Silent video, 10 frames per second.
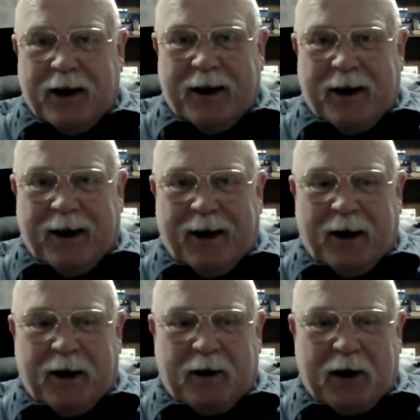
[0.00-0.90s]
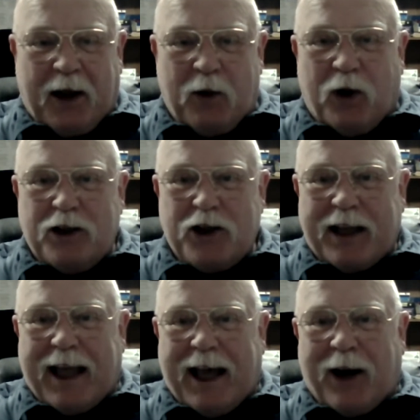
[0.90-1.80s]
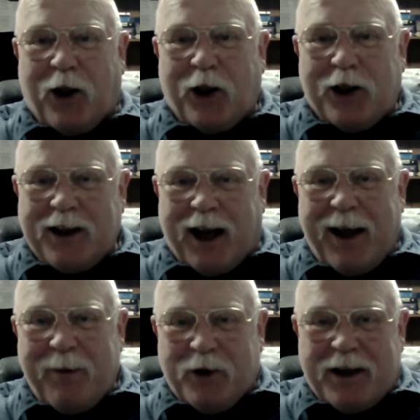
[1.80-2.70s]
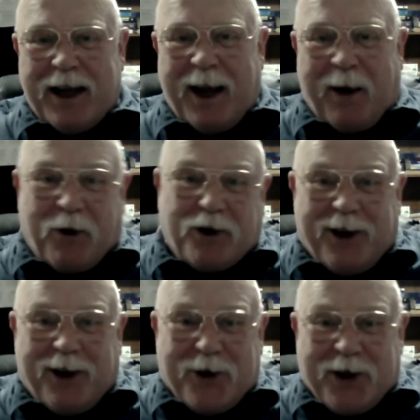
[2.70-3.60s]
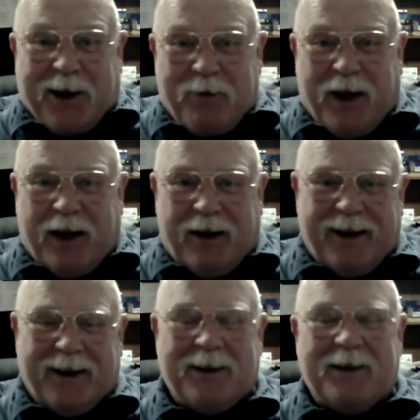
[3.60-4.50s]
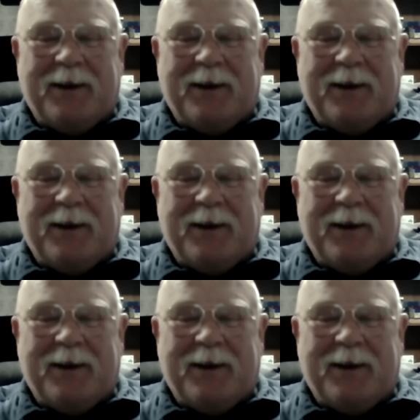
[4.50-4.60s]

I want to check that all the time and see how much energy I'm making it.